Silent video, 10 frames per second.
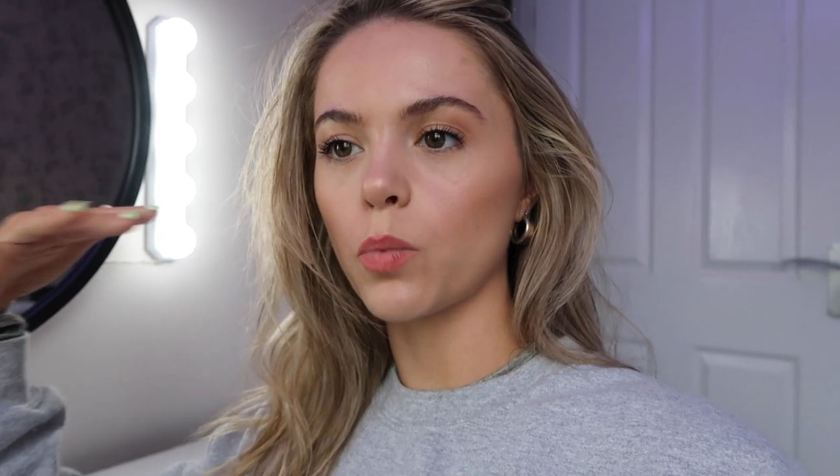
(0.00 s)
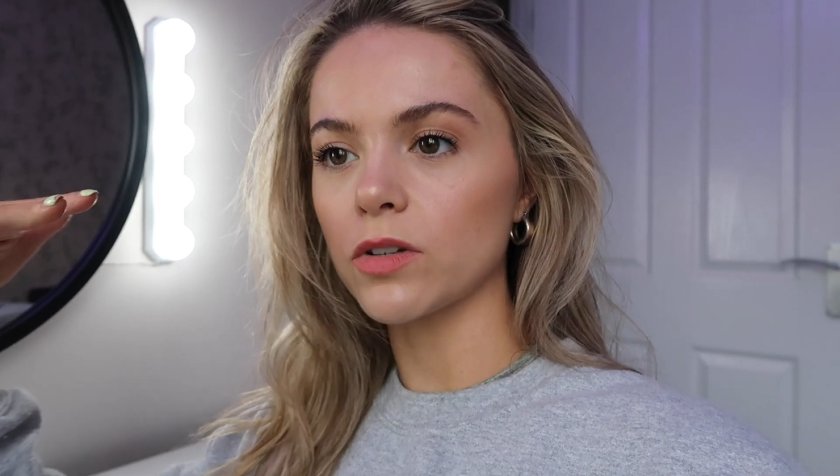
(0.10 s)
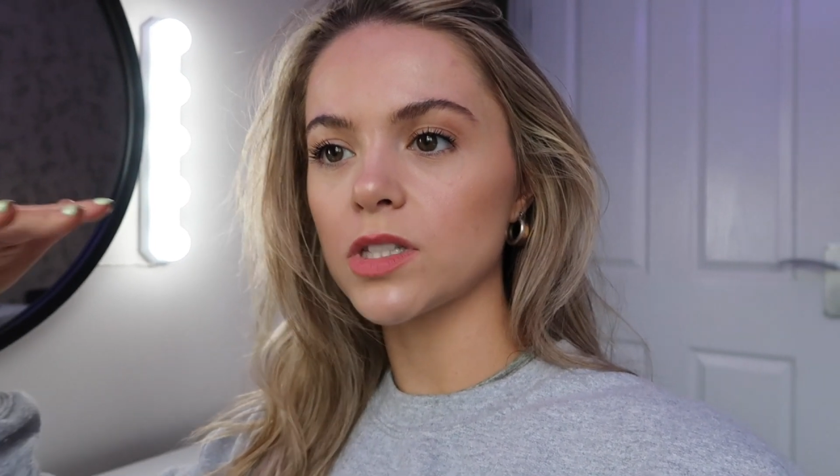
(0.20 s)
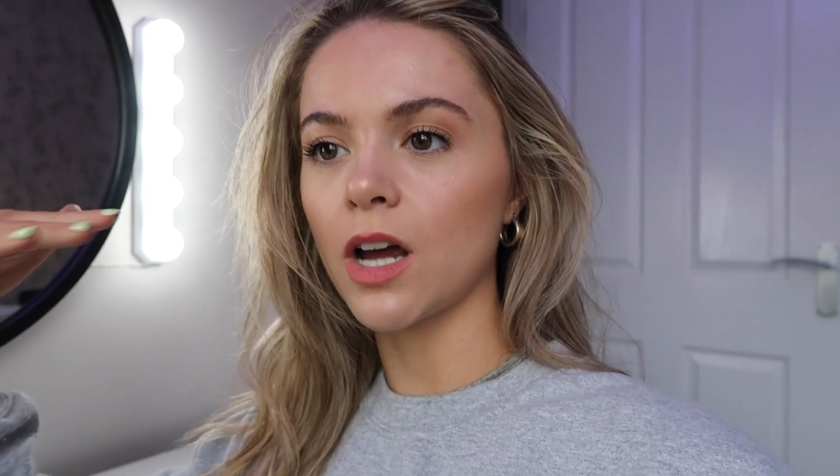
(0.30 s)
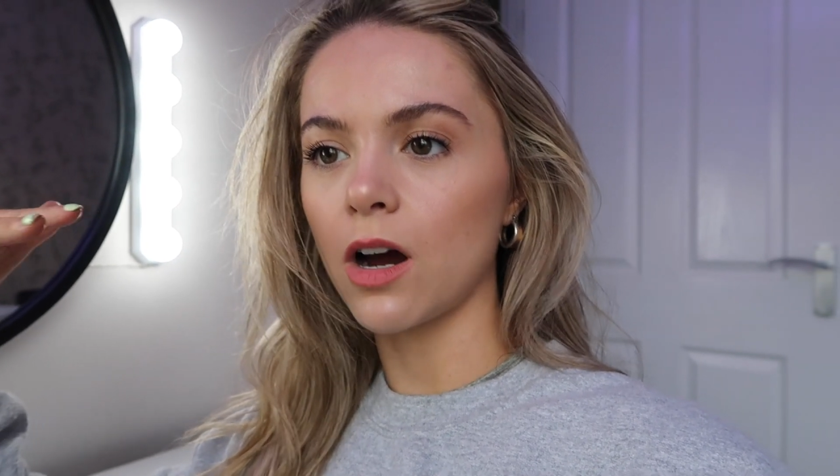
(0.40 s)

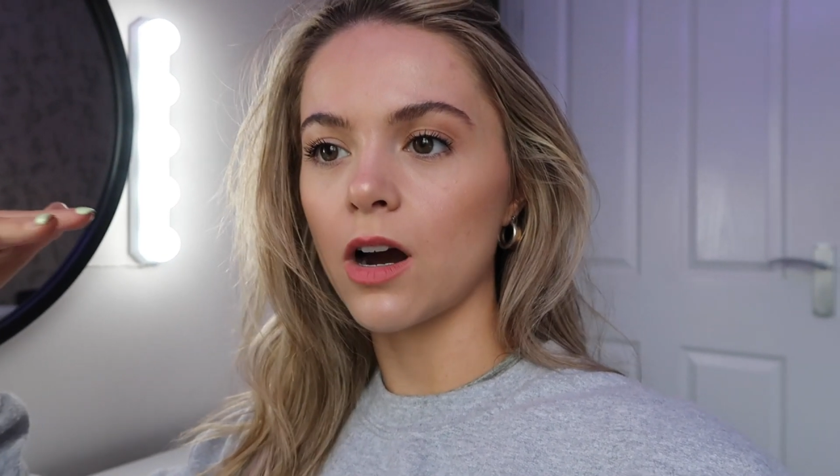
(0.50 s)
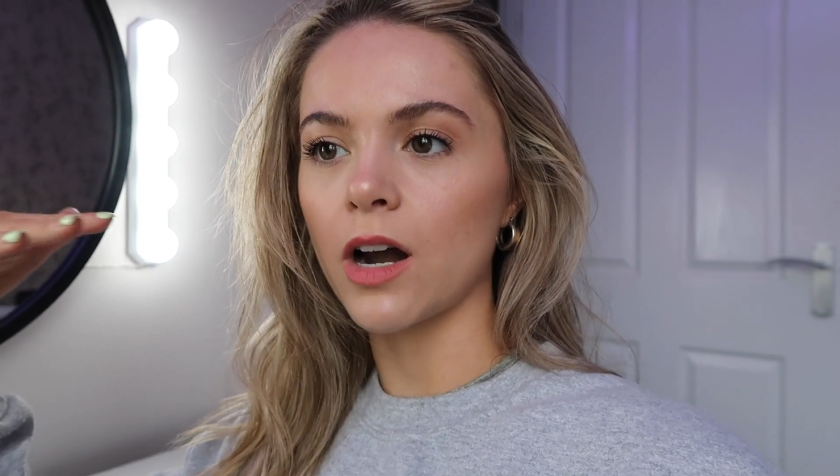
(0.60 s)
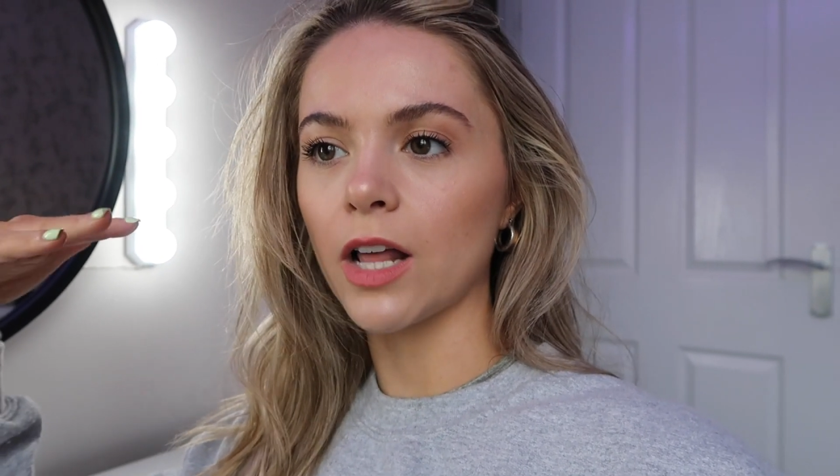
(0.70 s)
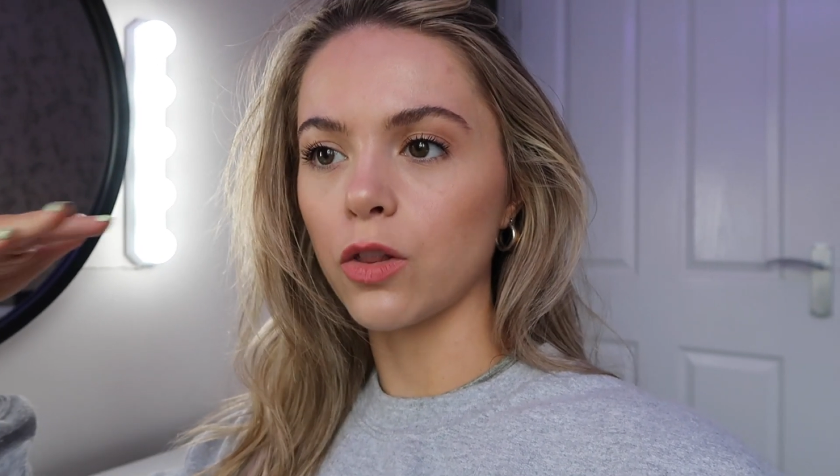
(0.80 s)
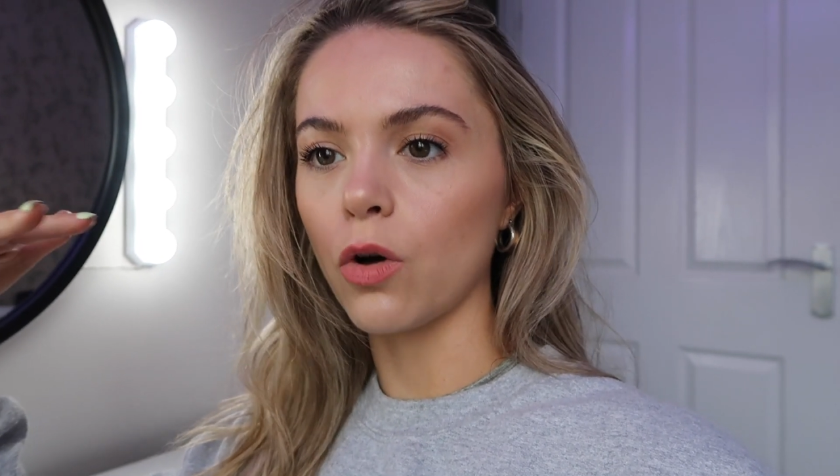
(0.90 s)
whilst they
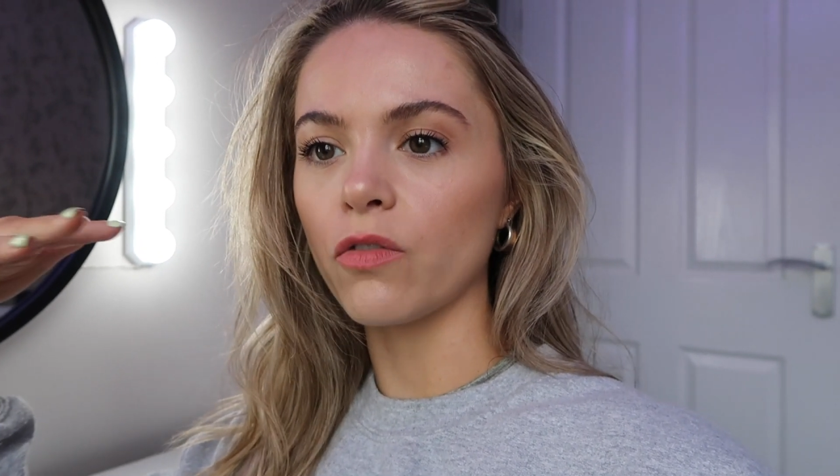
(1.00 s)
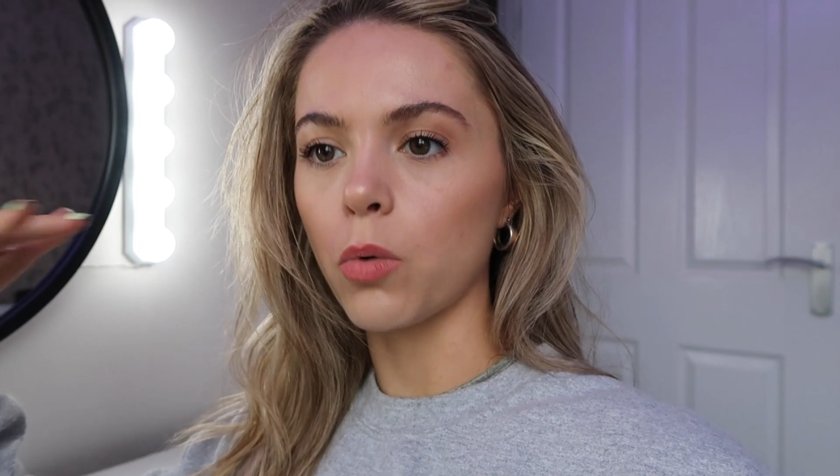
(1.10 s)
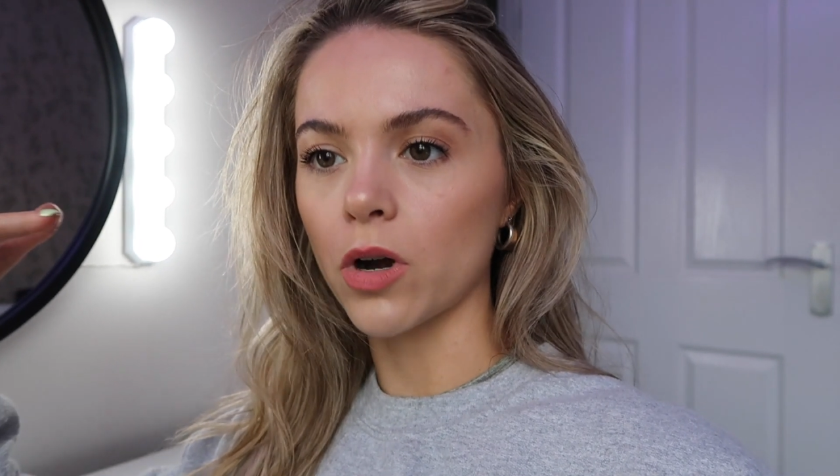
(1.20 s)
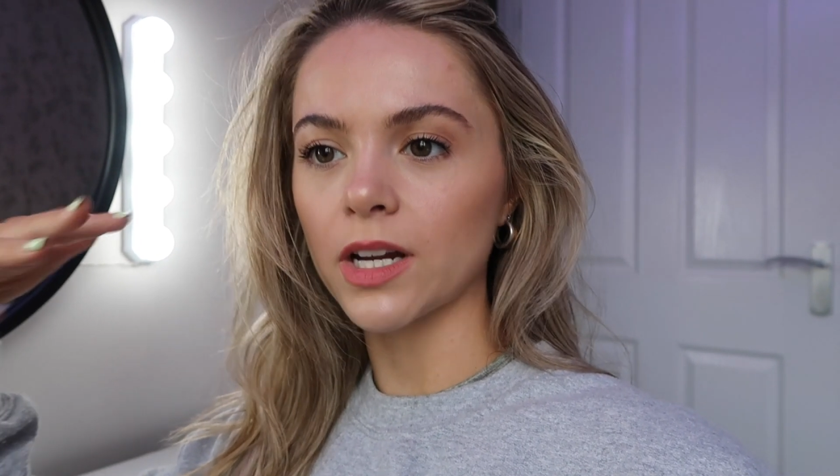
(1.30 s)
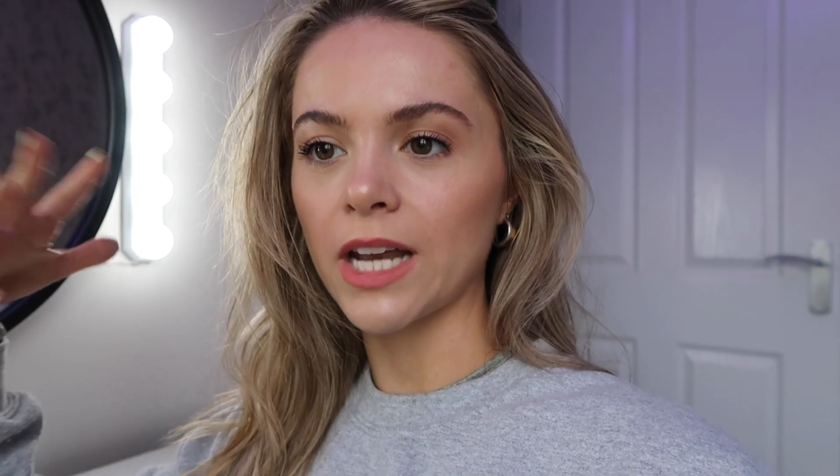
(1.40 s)
are a lot of
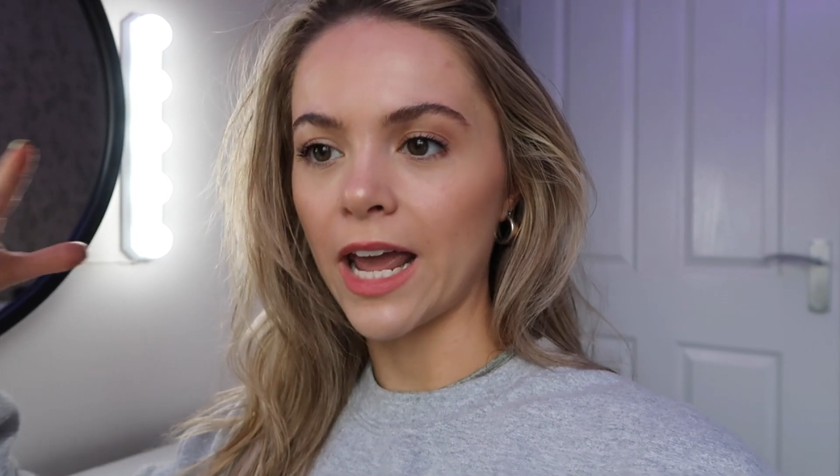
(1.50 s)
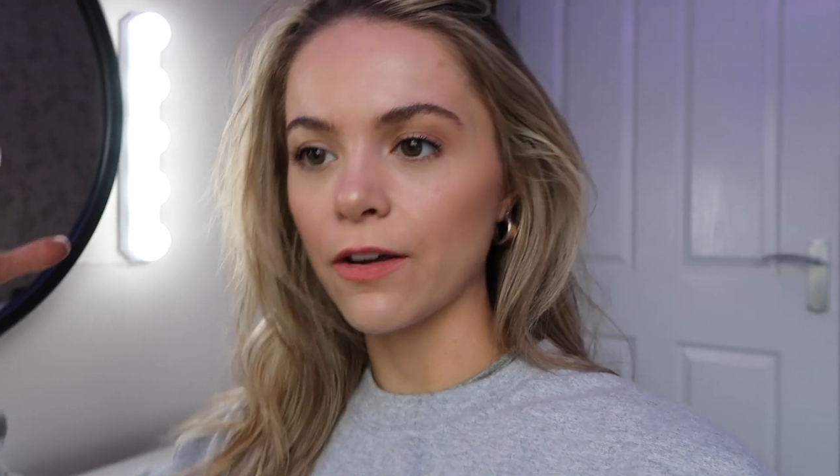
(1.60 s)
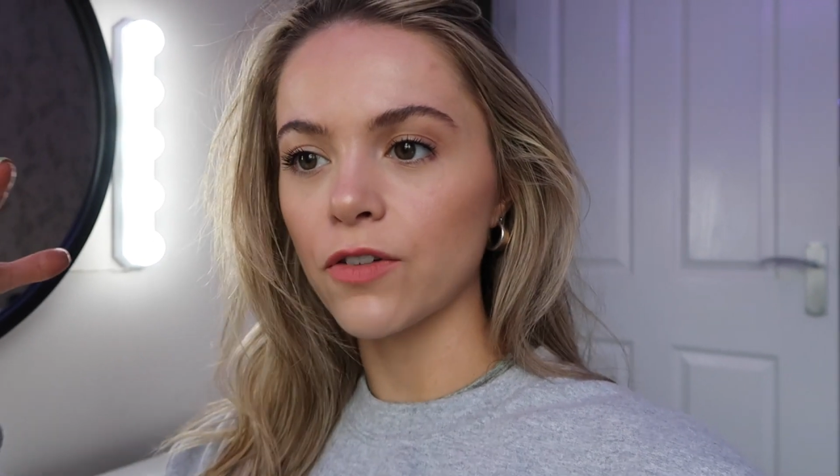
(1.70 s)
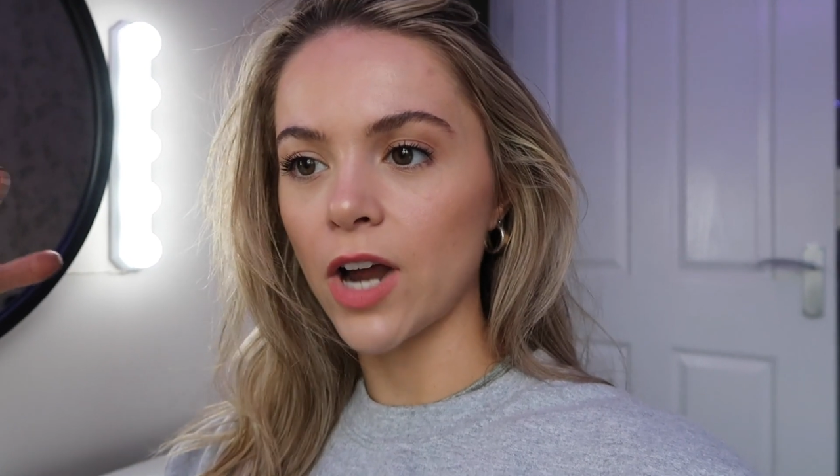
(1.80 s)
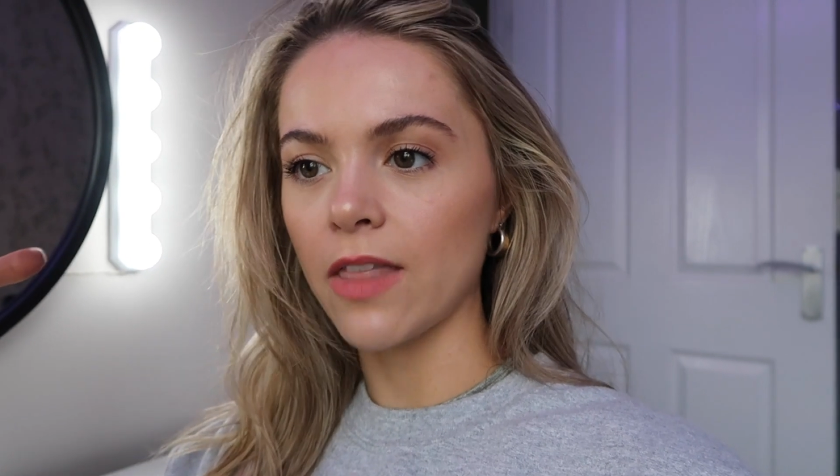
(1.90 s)
work and
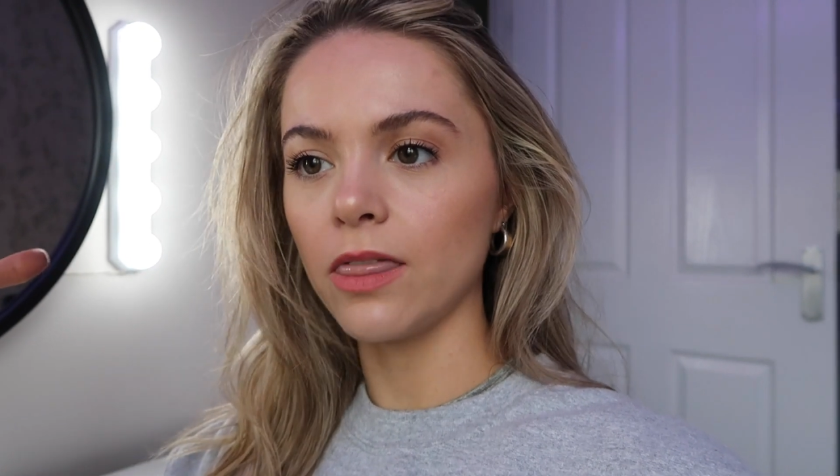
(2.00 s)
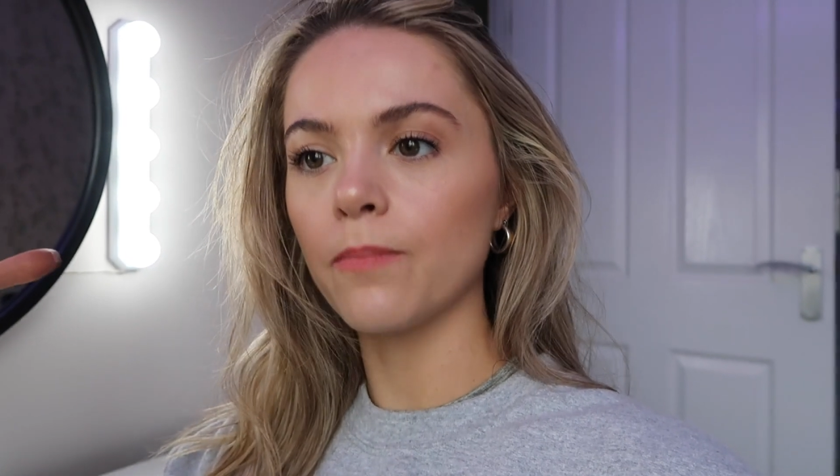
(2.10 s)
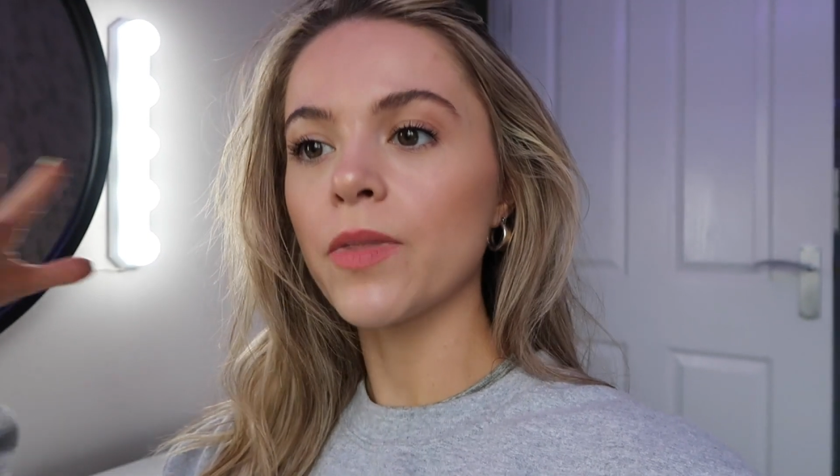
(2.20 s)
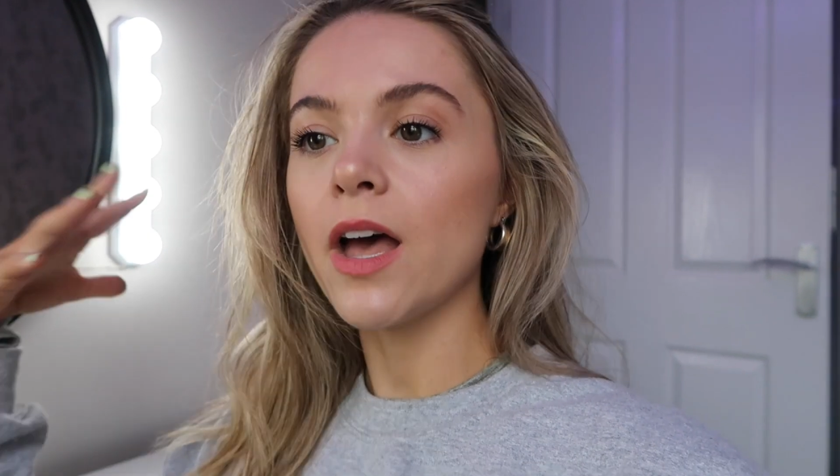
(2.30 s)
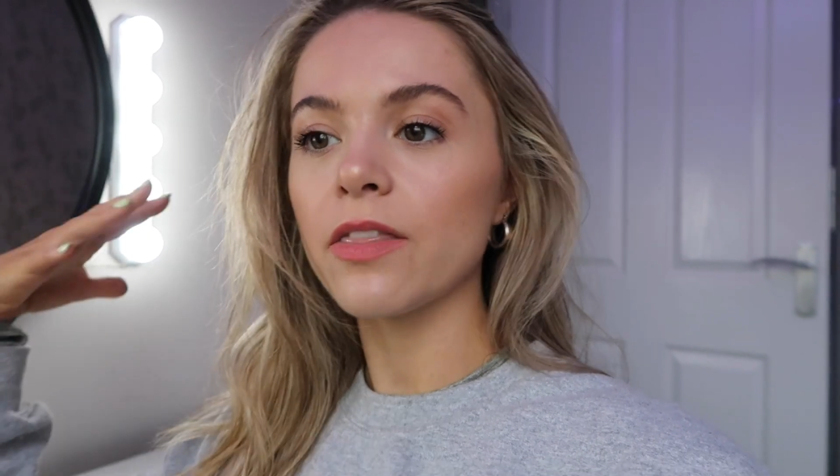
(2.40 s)
effort in
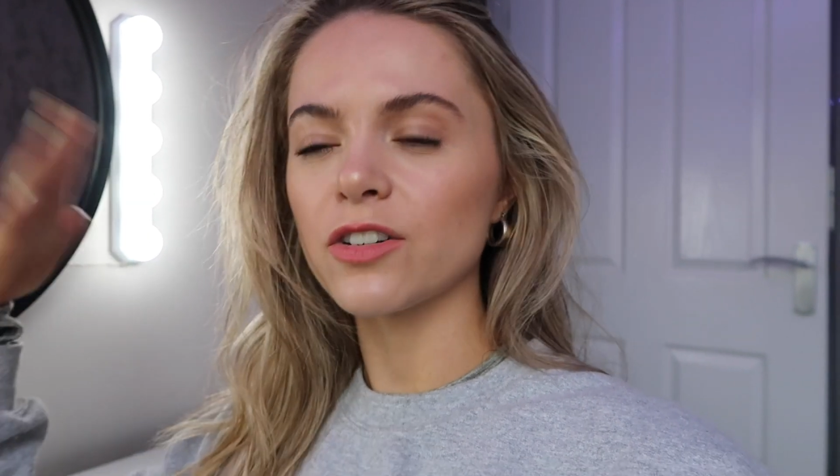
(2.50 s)
them,